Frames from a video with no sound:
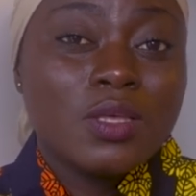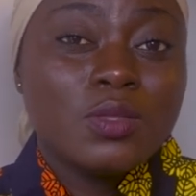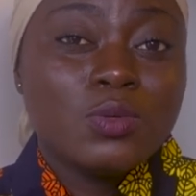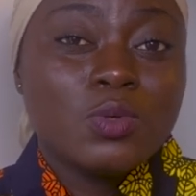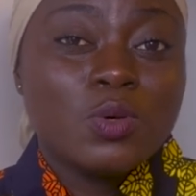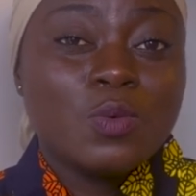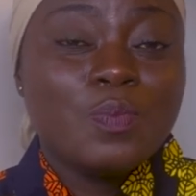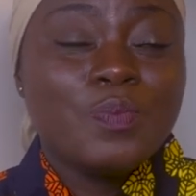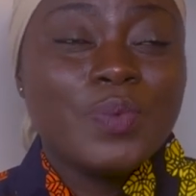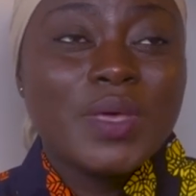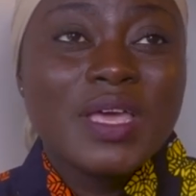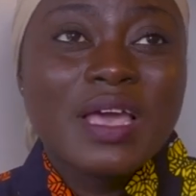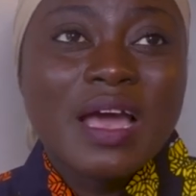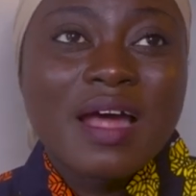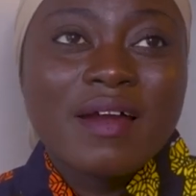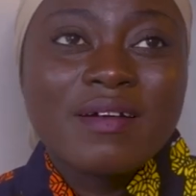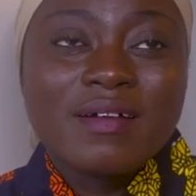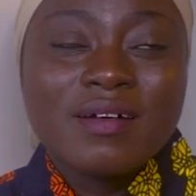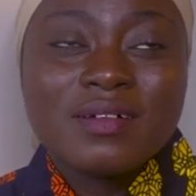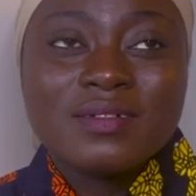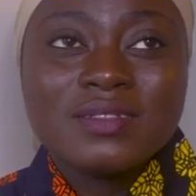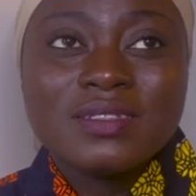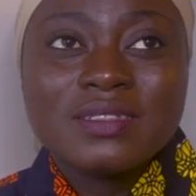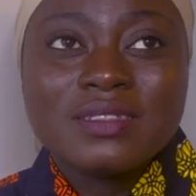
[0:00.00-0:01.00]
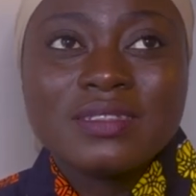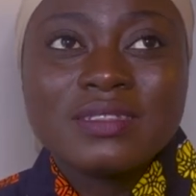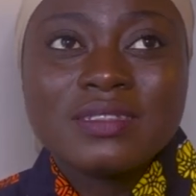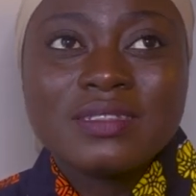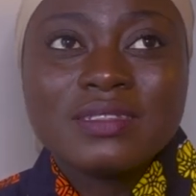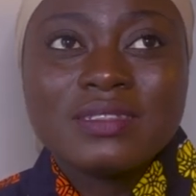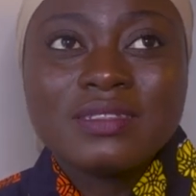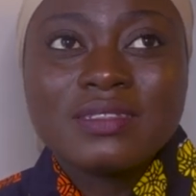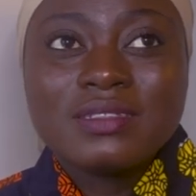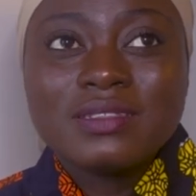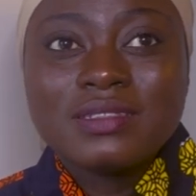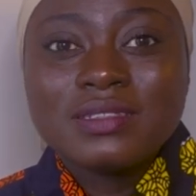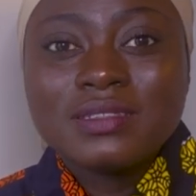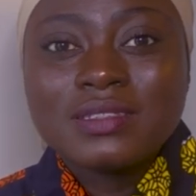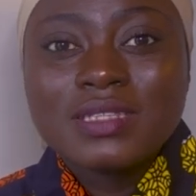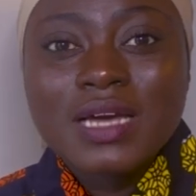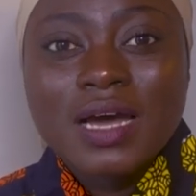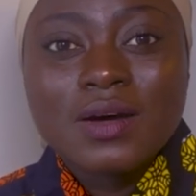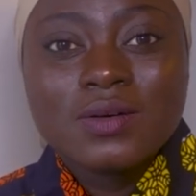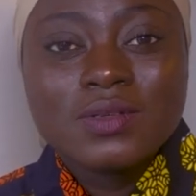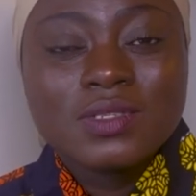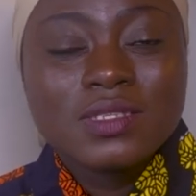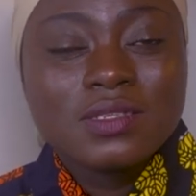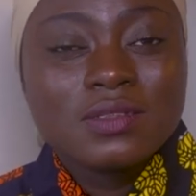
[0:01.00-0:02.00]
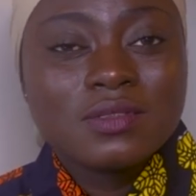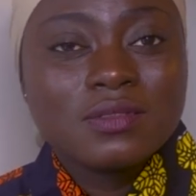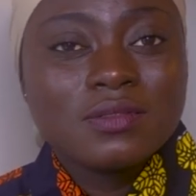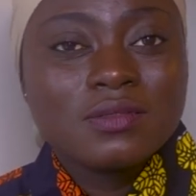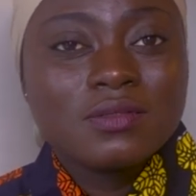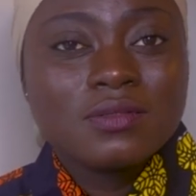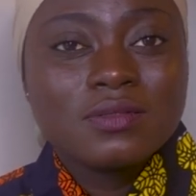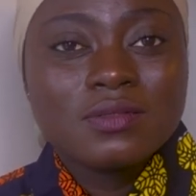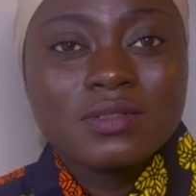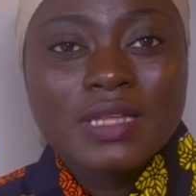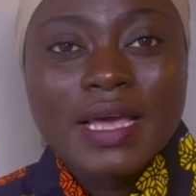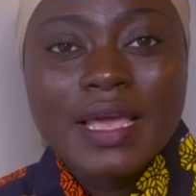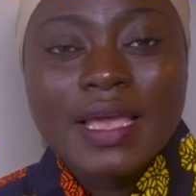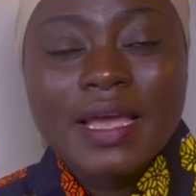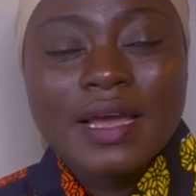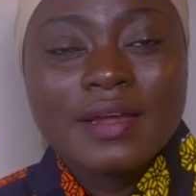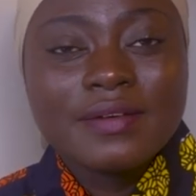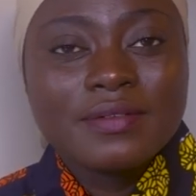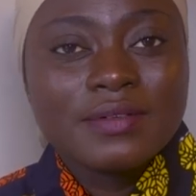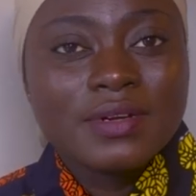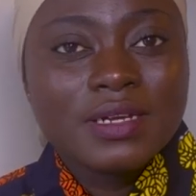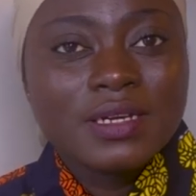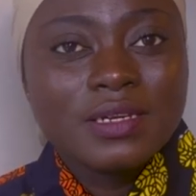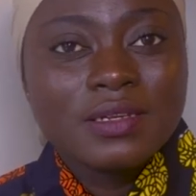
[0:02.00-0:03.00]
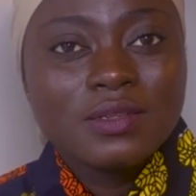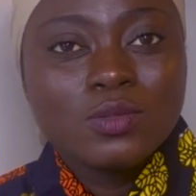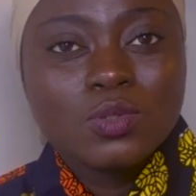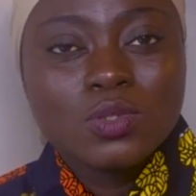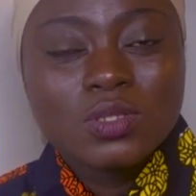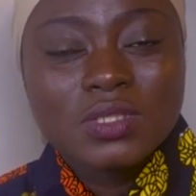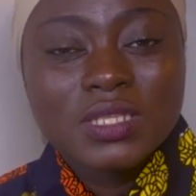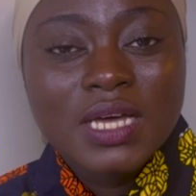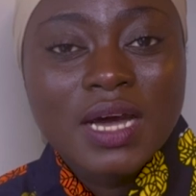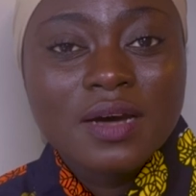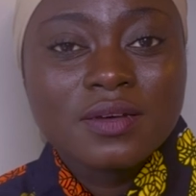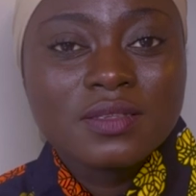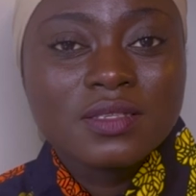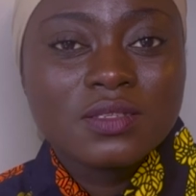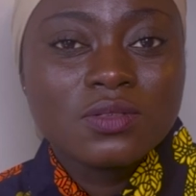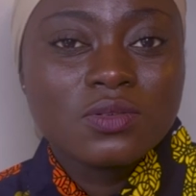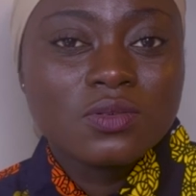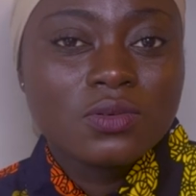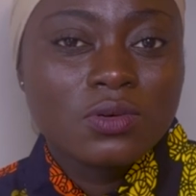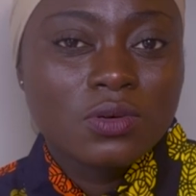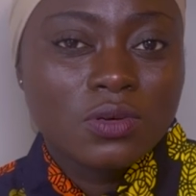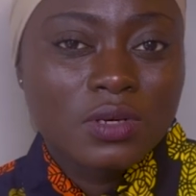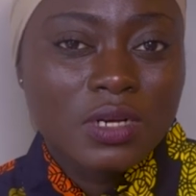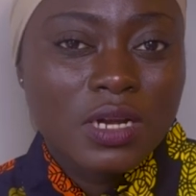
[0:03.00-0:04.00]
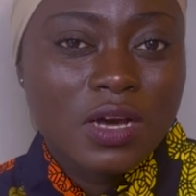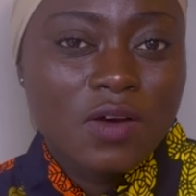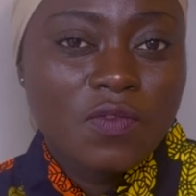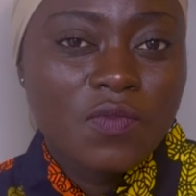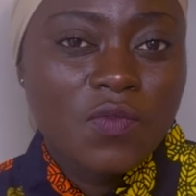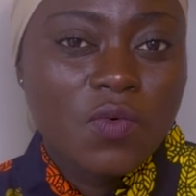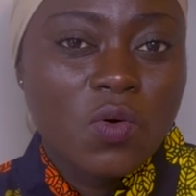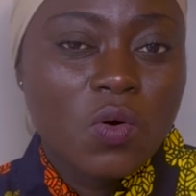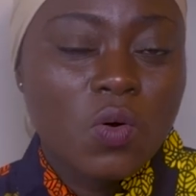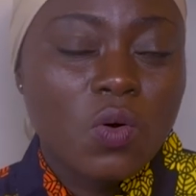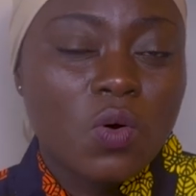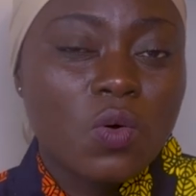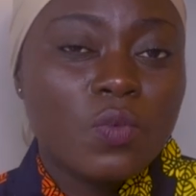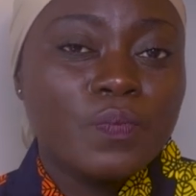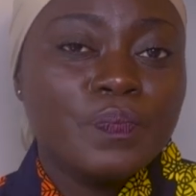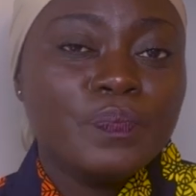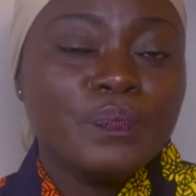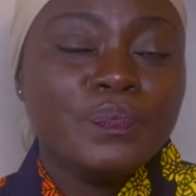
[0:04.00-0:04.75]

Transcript: you pay around one thousand nine hundred to two thousand kroner for